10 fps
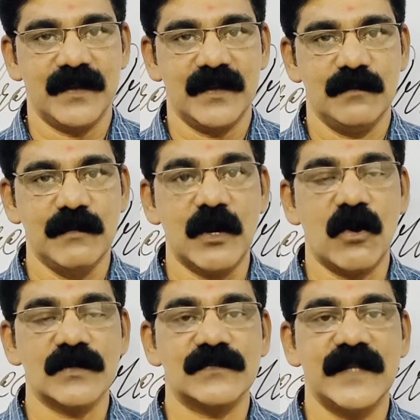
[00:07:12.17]

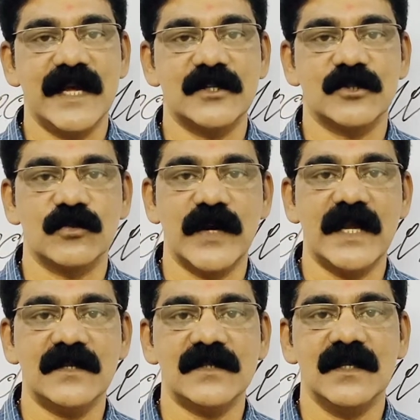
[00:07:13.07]
because that
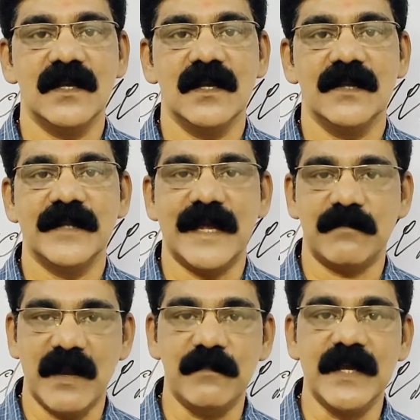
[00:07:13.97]
students,
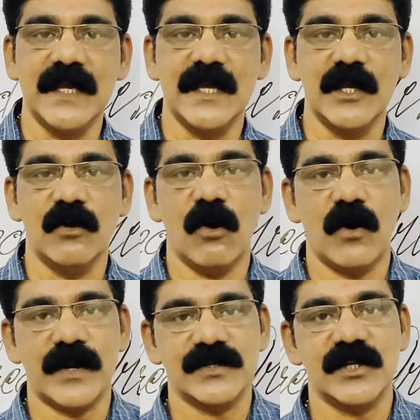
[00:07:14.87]
that maybe he
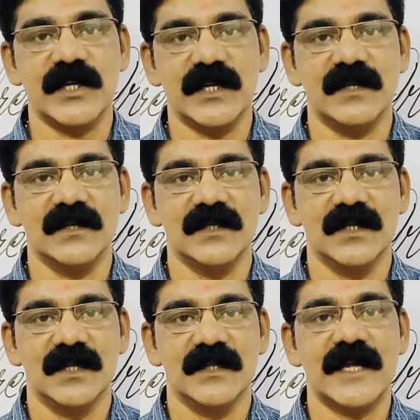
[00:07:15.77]
or she,
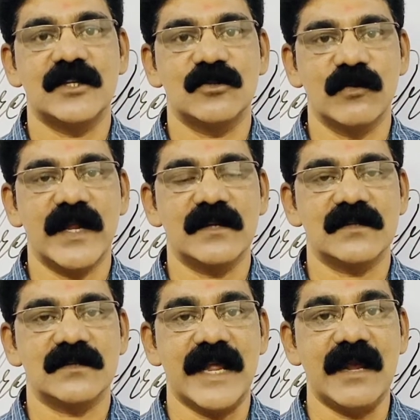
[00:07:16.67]
that
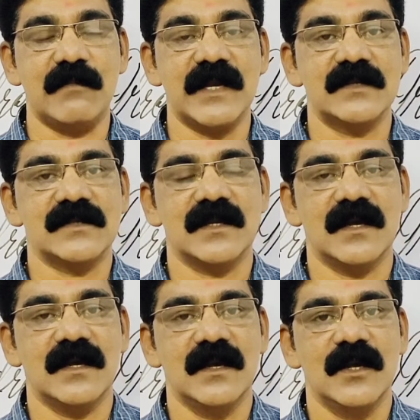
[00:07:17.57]
student's name is
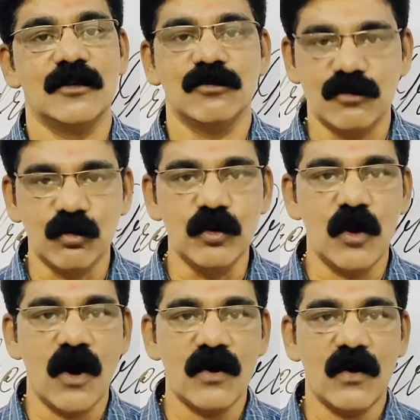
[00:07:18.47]
too
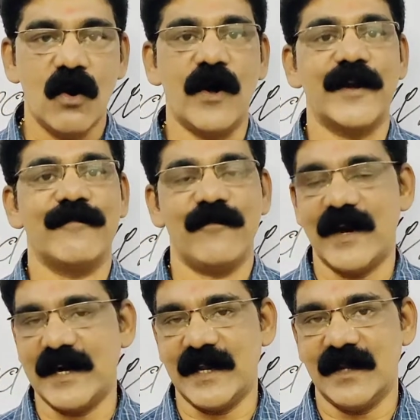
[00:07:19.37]
long or
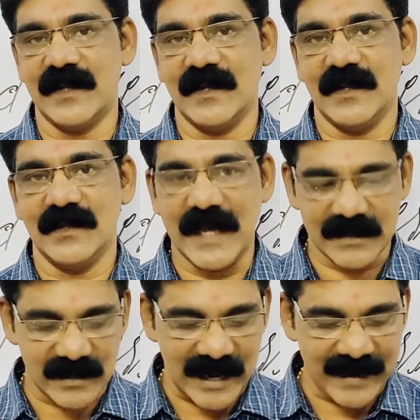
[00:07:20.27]
funny.
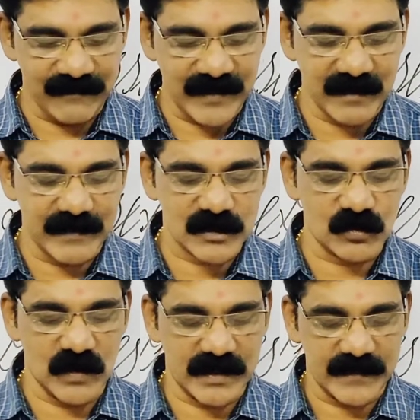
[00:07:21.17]
That I am very much
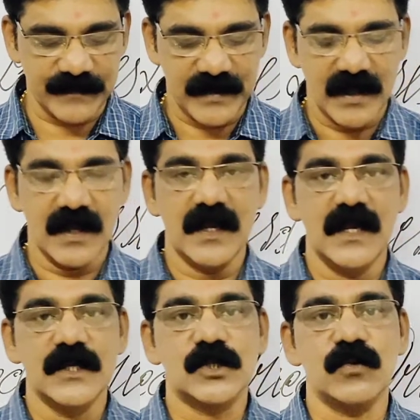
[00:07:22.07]
sure.
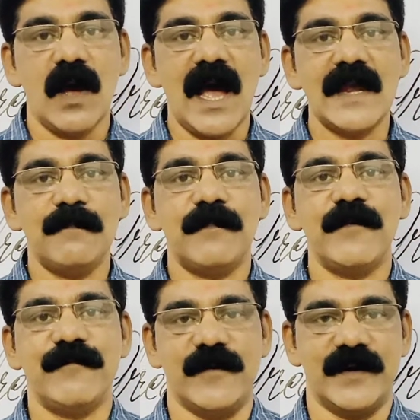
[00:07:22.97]
So I prefer